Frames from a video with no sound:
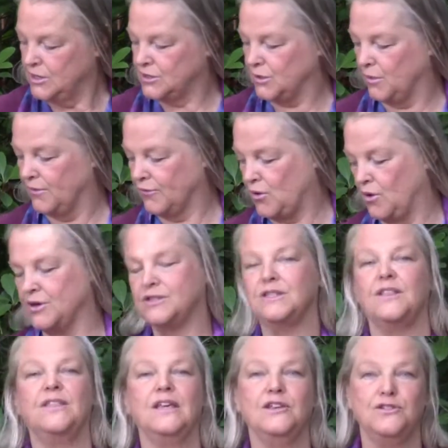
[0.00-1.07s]
So of course
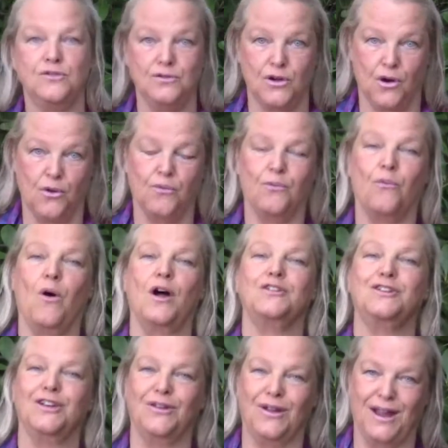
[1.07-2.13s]
the things you know,
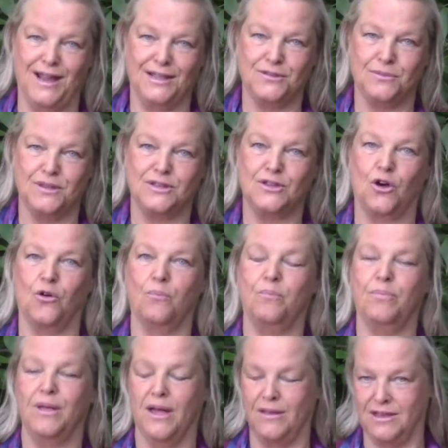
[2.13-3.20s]
washing your hands with soap
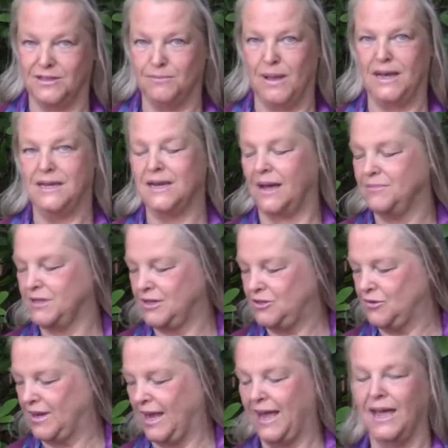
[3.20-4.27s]
as many times
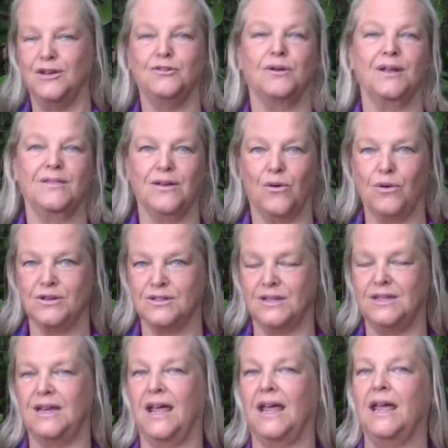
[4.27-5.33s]
as you can during the course
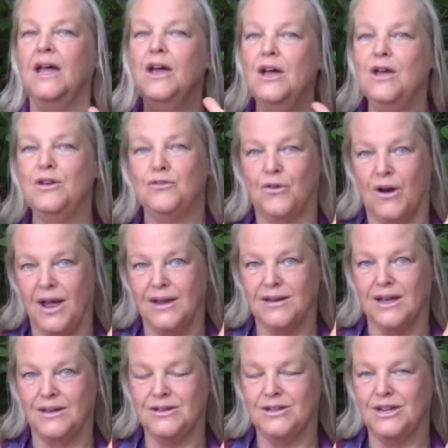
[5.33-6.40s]
of the day,
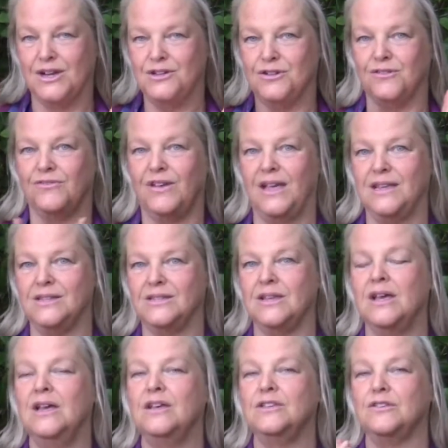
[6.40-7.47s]
trying not to touch your
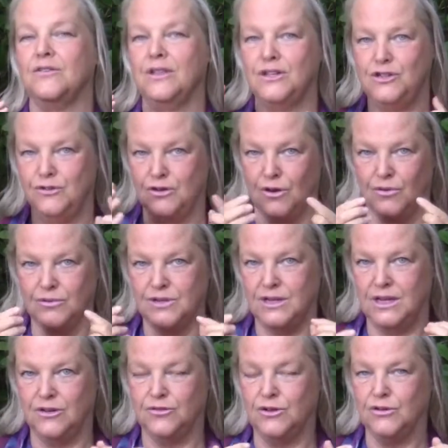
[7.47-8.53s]
face so that you don't
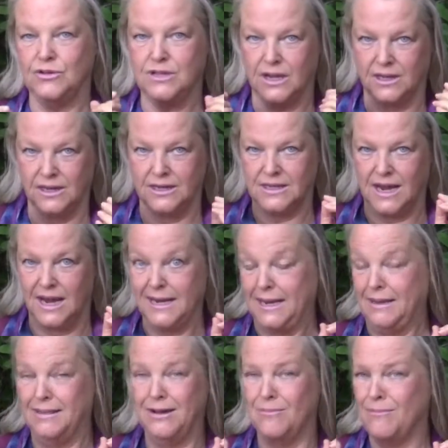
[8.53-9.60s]
introduce a little
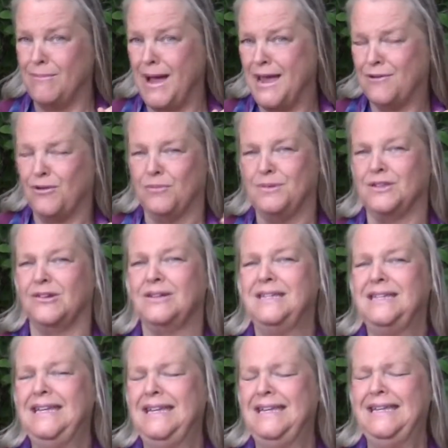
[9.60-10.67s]
tiny, they're microbes, they're
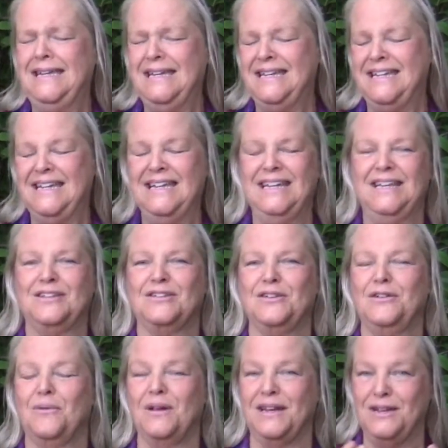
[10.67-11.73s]
teeny, teeny, teeny, so
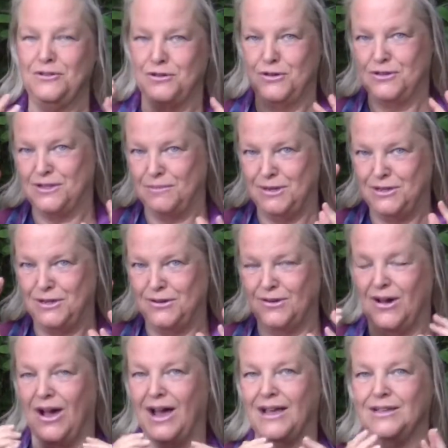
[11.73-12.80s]
you don't want to introduce them into
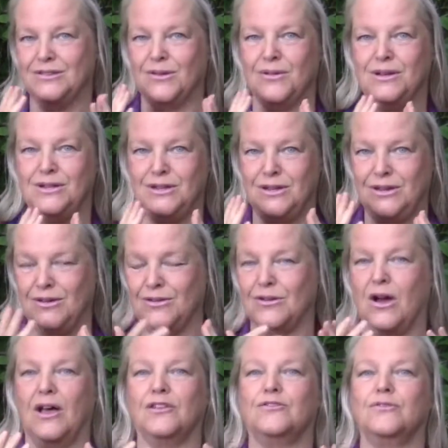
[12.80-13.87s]
your eyes or into your
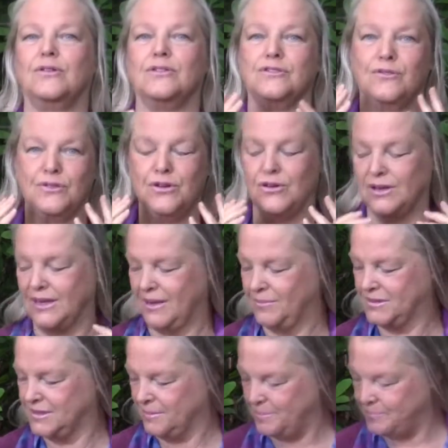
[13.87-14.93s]
nostrils or your
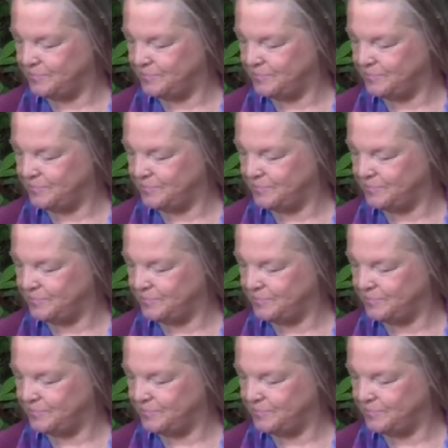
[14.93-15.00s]
lips.